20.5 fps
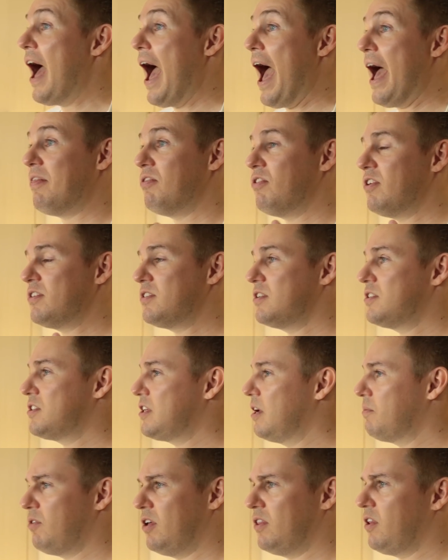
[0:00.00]
And this is
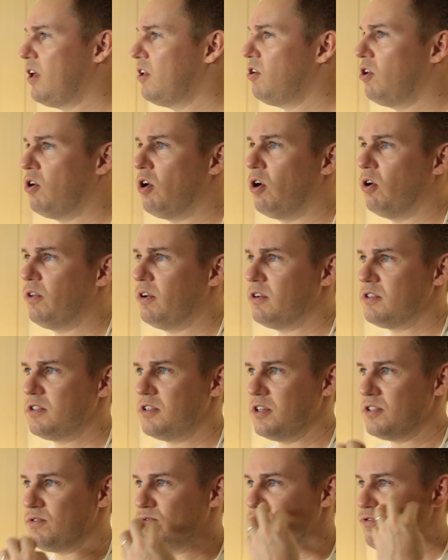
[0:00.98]
something that, you know, there's
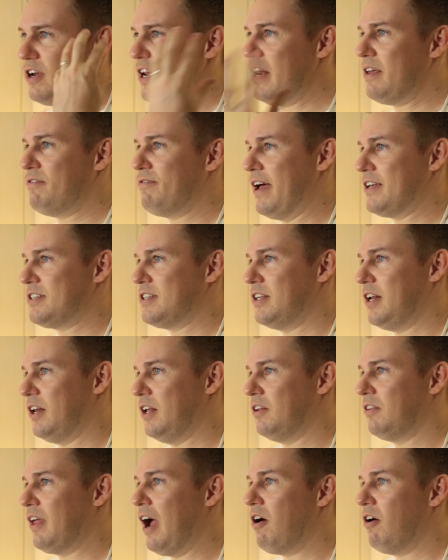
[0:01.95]
this really fascinating
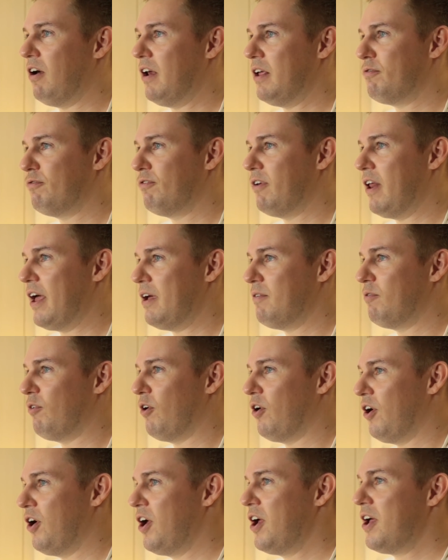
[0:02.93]
taro leaf
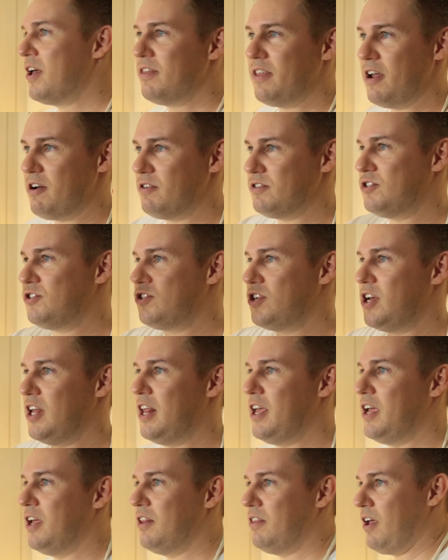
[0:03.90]
flavor, there's chili
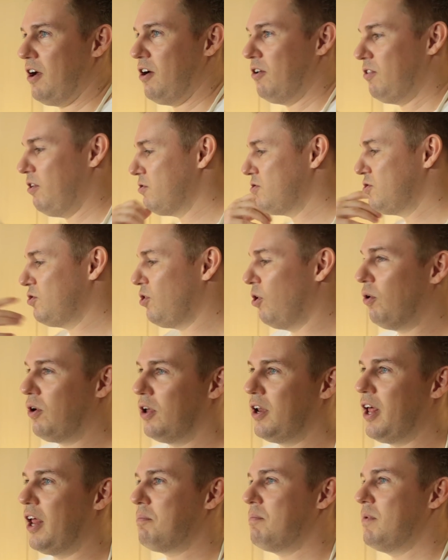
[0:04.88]
in there, there's
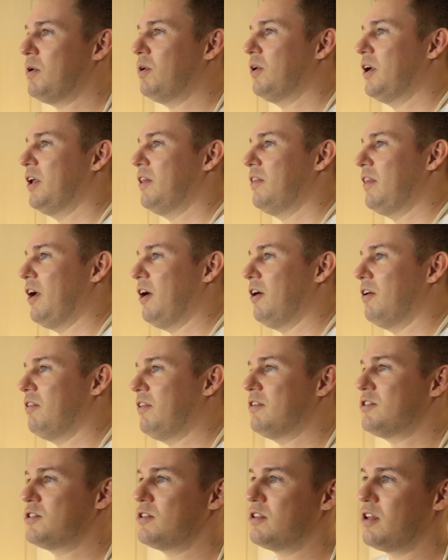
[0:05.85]
coconut milk in there,
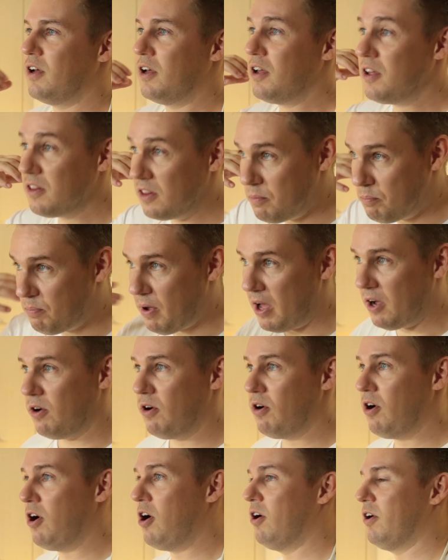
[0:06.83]
there's the
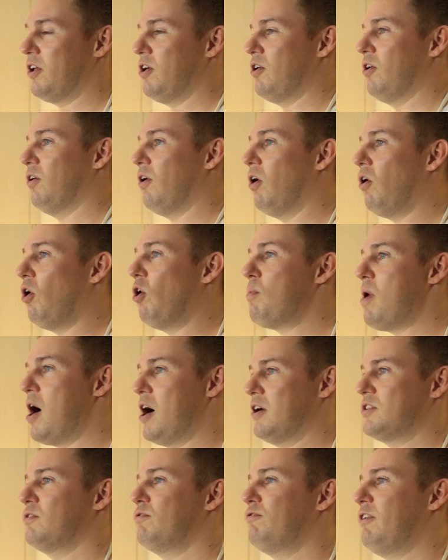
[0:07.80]
bagoong, you know,
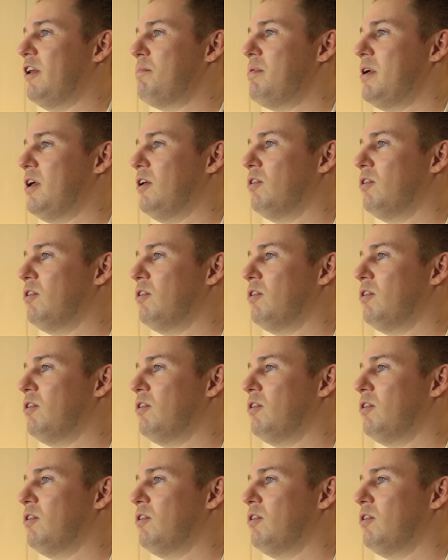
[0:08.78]
hallmarks of Philippine